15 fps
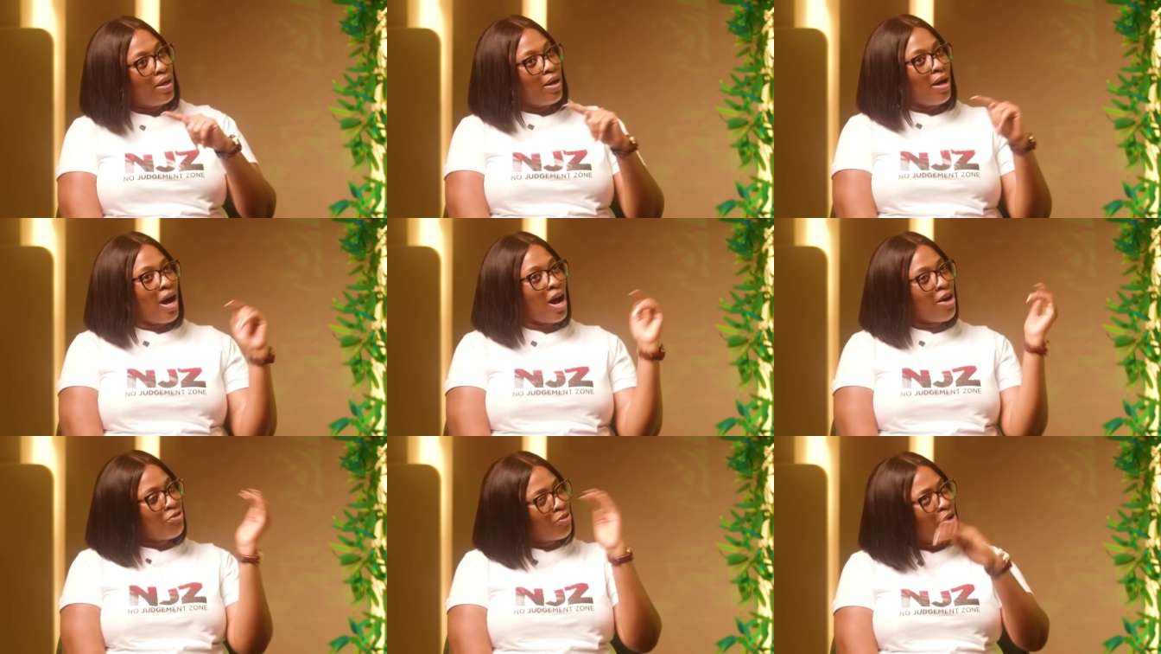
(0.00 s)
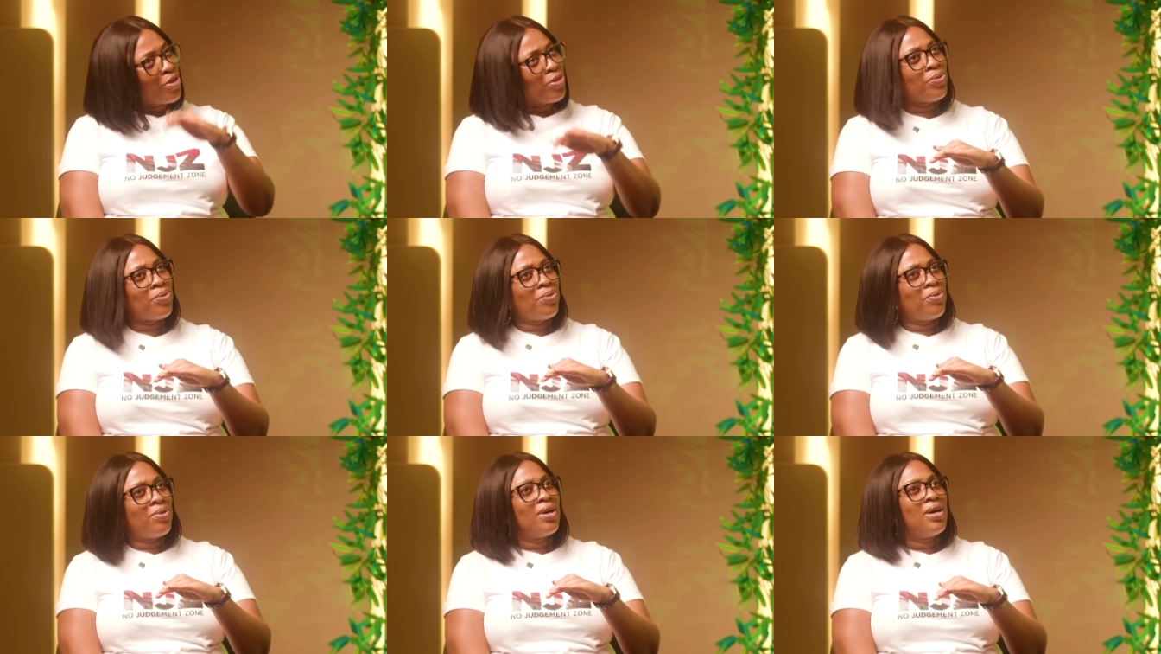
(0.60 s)
Halfway
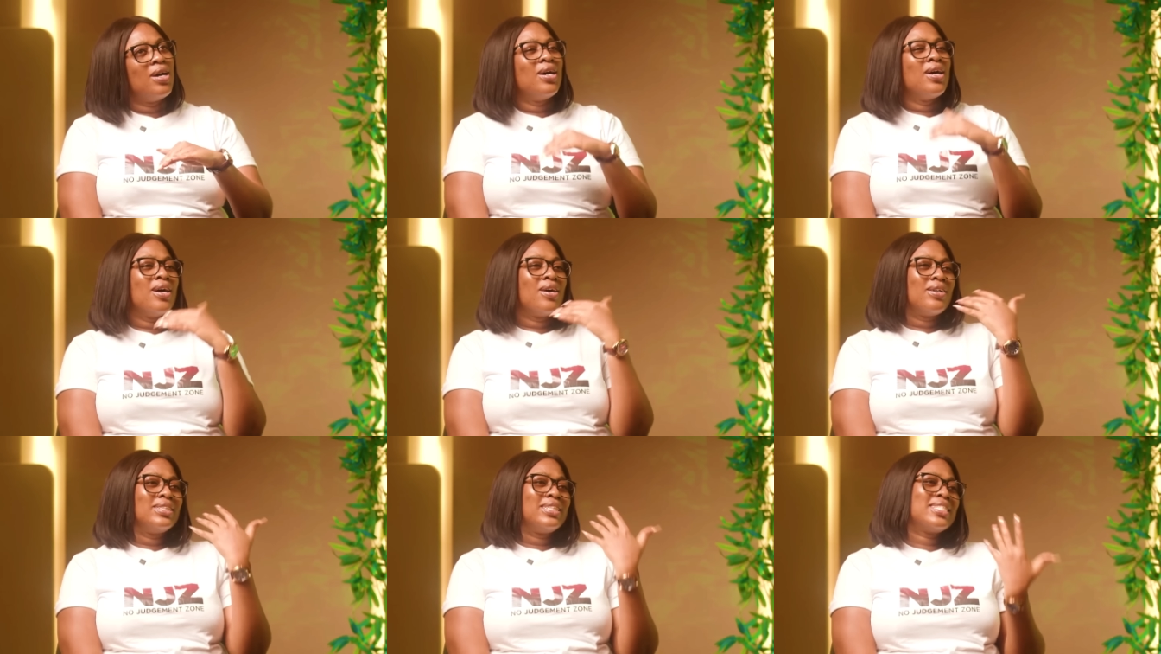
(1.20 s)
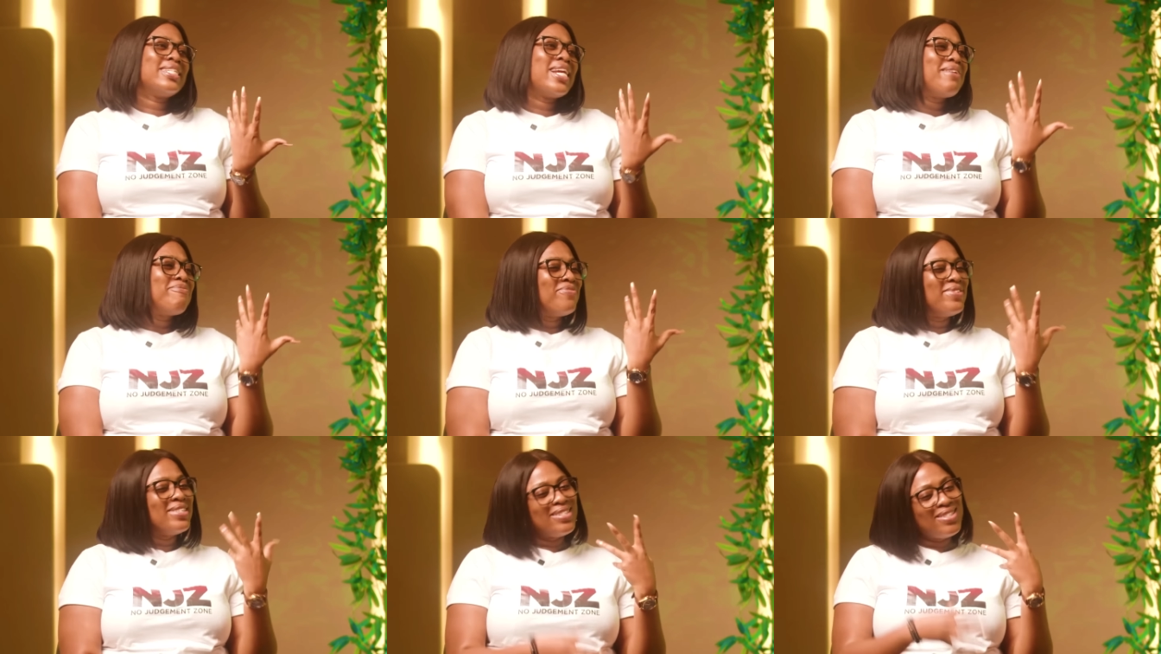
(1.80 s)
through, I started
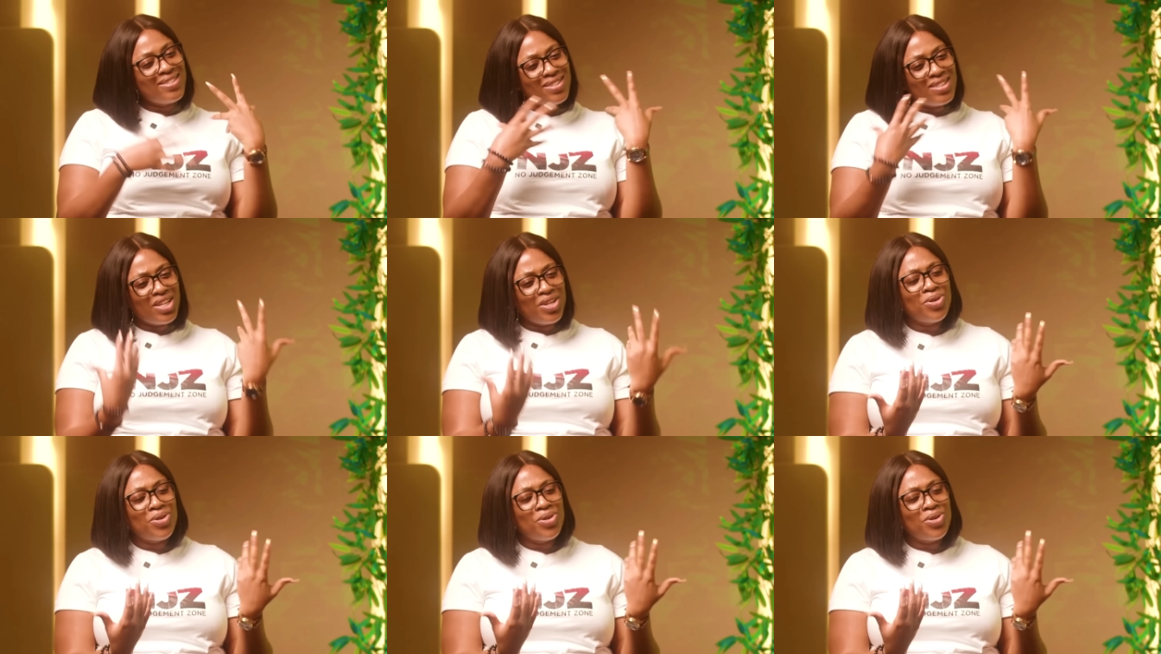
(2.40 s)
feeling,